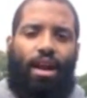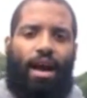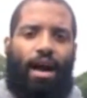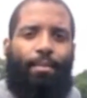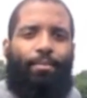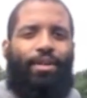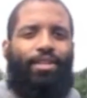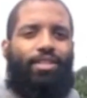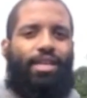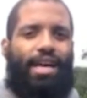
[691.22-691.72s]

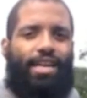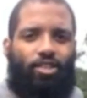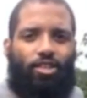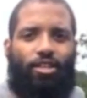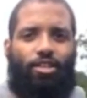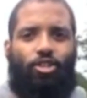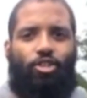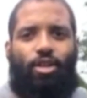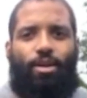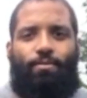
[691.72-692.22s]
I've been
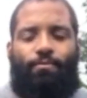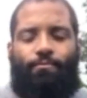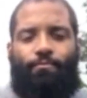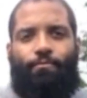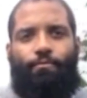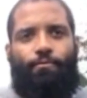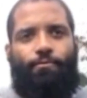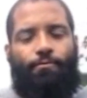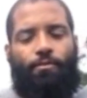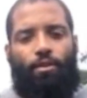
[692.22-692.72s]
dodging the gym
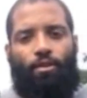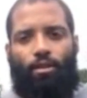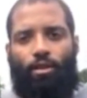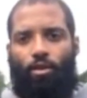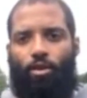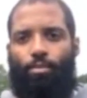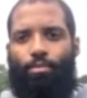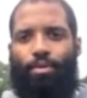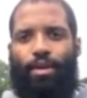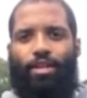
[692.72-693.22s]
for a
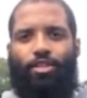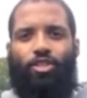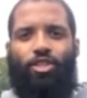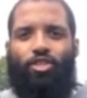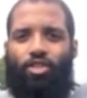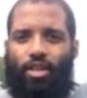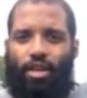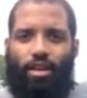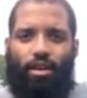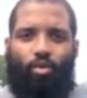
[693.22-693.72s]
little bit
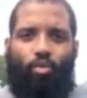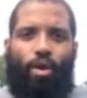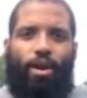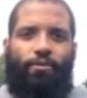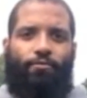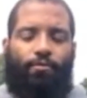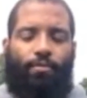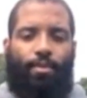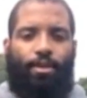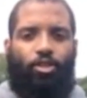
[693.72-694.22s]
just to get
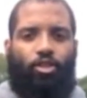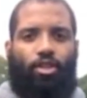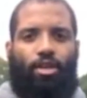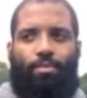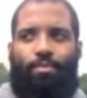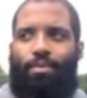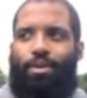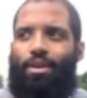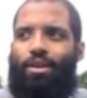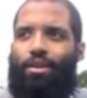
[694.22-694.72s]
away from the
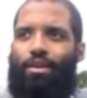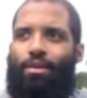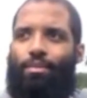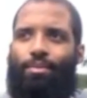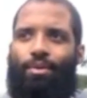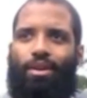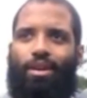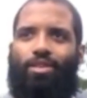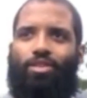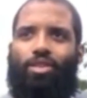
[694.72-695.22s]
gym
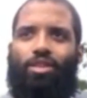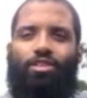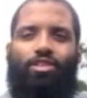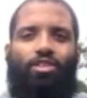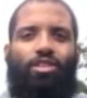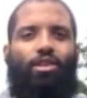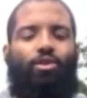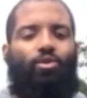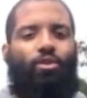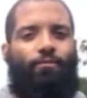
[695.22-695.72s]
because
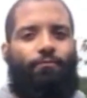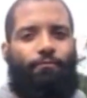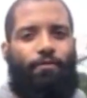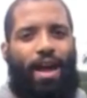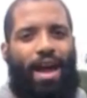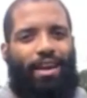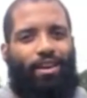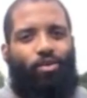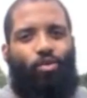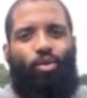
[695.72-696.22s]
considering the
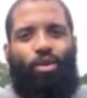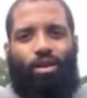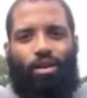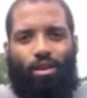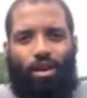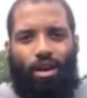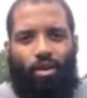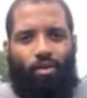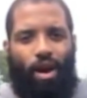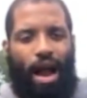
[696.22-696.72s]
fact you're
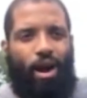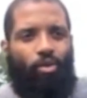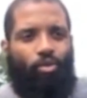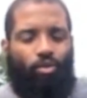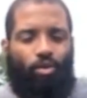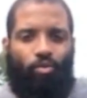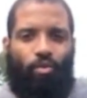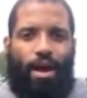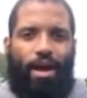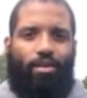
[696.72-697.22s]
working out
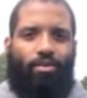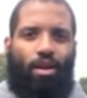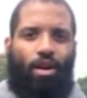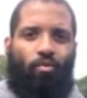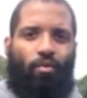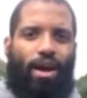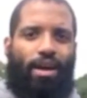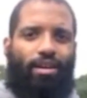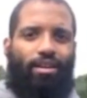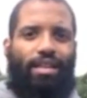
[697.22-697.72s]
around
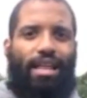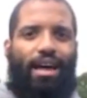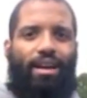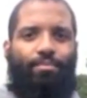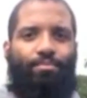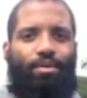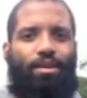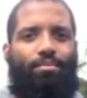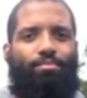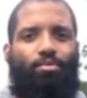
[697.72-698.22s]
around a
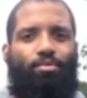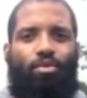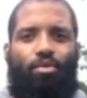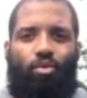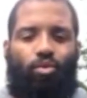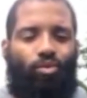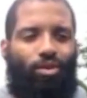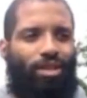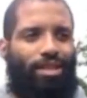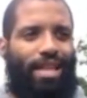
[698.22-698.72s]
lot of
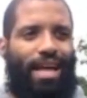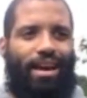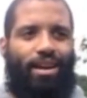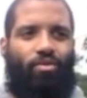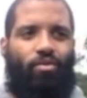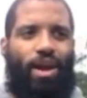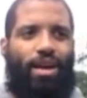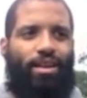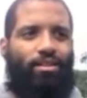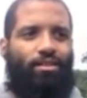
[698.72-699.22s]
people, a lot
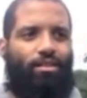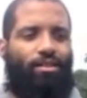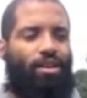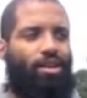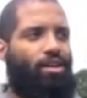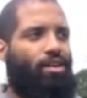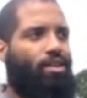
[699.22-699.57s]
around a